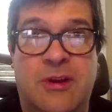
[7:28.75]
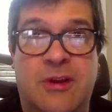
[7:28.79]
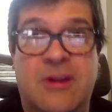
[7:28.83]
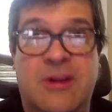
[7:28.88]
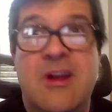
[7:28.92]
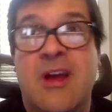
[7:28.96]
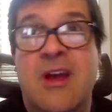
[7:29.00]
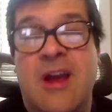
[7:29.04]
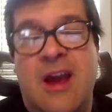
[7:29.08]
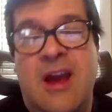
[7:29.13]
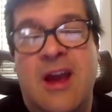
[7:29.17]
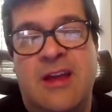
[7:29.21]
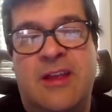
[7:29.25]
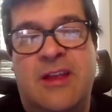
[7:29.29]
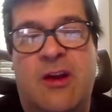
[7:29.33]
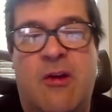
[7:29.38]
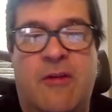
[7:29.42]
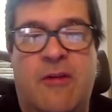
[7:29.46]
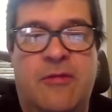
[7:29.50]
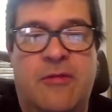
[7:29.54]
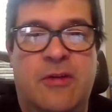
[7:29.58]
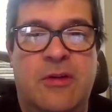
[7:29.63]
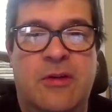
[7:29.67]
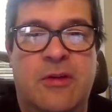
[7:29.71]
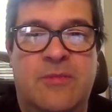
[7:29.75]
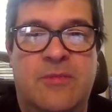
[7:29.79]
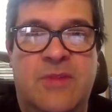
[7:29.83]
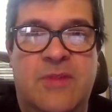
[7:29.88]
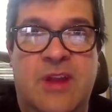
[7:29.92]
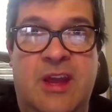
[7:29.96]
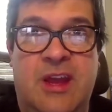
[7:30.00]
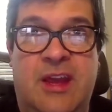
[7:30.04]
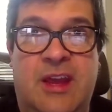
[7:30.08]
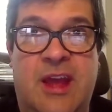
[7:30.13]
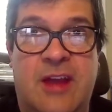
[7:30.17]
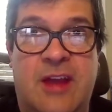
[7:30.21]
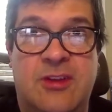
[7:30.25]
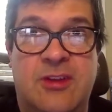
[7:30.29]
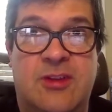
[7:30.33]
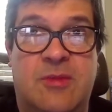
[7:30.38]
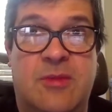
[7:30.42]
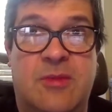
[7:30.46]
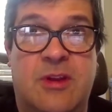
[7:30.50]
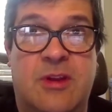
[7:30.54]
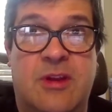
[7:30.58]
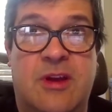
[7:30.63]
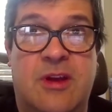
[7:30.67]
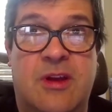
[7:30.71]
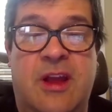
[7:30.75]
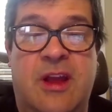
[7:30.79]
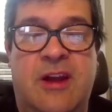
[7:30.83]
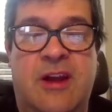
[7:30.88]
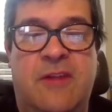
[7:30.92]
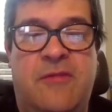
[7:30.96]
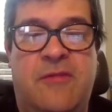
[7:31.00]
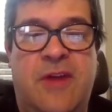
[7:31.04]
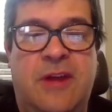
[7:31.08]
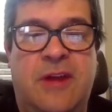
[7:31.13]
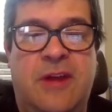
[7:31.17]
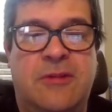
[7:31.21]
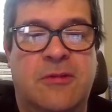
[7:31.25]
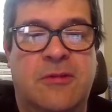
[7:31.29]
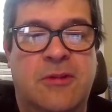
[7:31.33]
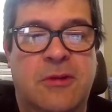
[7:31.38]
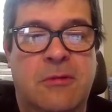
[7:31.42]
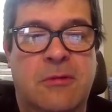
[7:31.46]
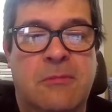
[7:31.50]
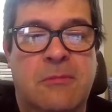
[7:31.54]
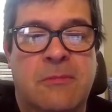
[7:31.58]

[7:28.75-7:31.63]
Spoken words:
and then offer to engage them in an effect or two.